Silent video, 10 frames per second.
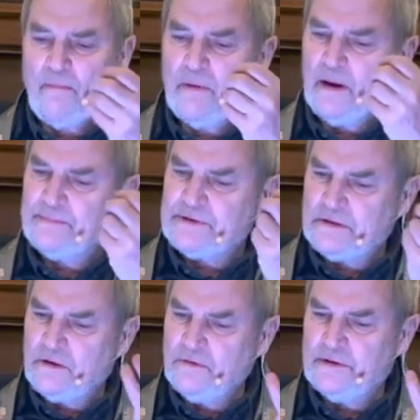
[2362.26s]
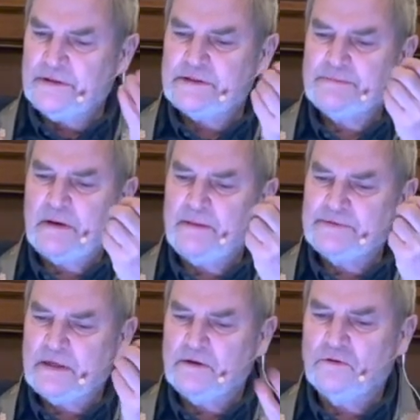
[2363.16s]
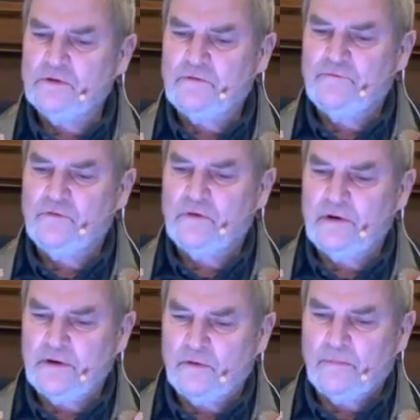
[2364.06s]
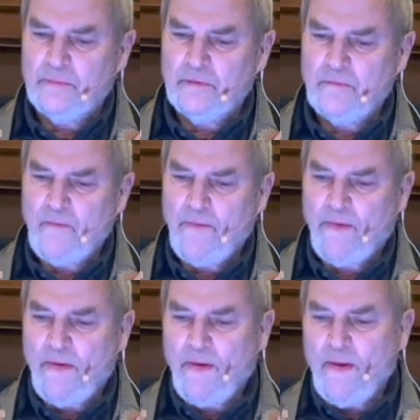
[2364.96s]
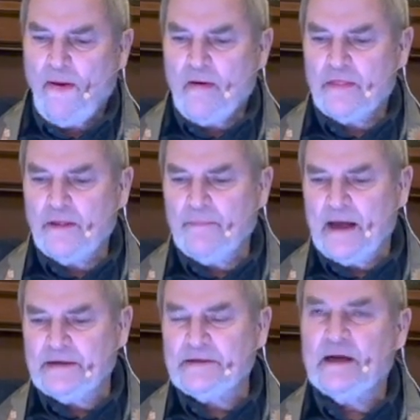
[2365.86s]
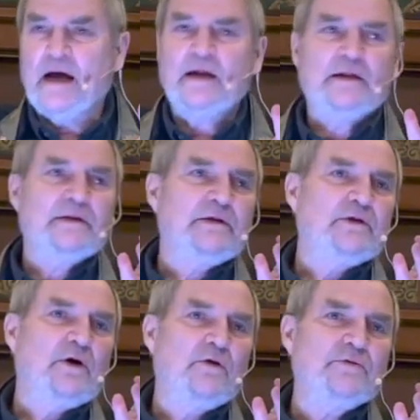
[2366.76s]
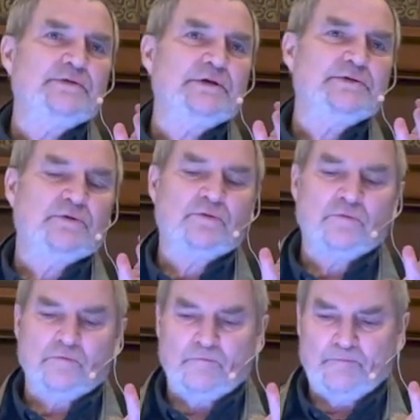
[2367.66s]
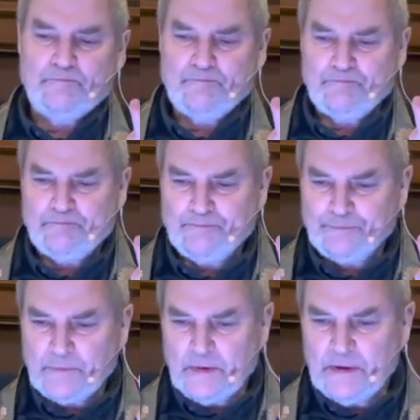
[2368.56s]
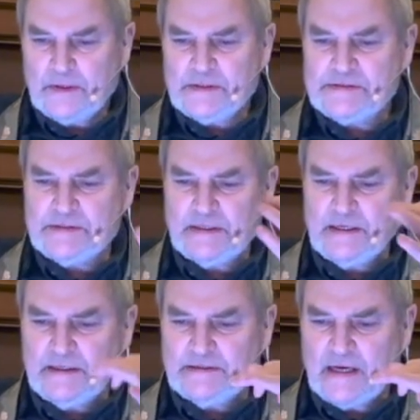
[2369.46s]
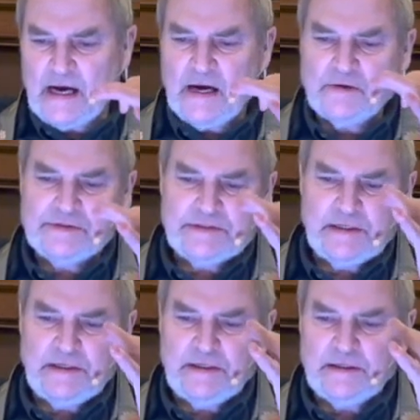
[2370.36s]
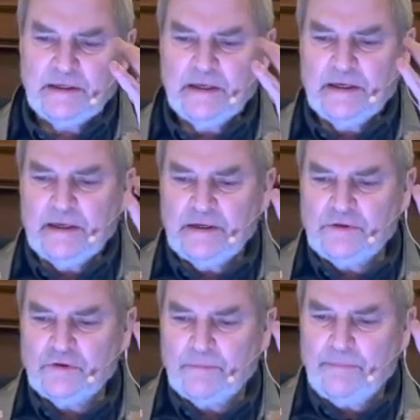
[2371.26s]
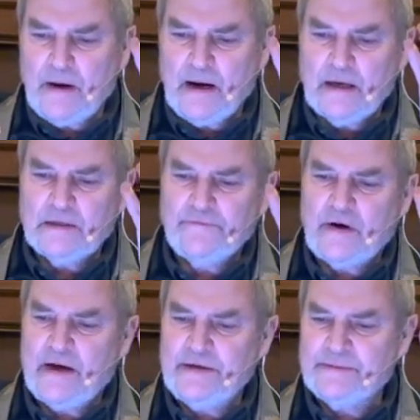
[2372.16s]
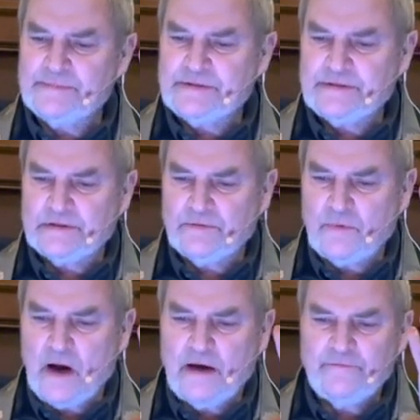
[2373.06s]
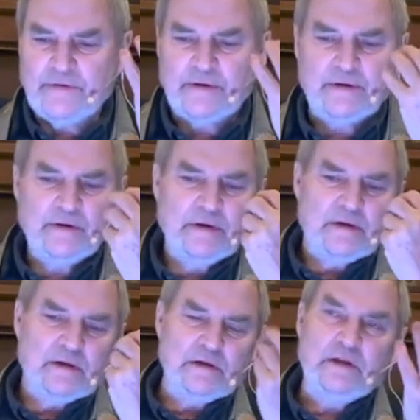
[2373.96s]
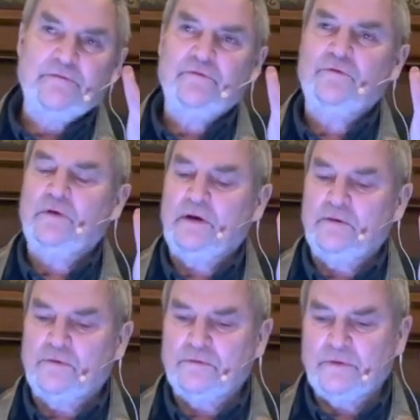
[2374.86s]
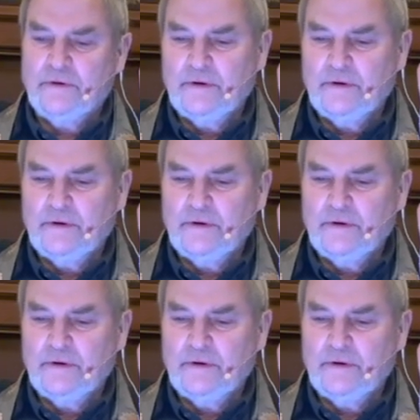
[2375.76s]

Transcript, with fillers: Perhaps loneliness, perhaps unlooked for help. The mandala that holds us all. Sinking down, sinking into a pile of items still arriving, leaf crinkled,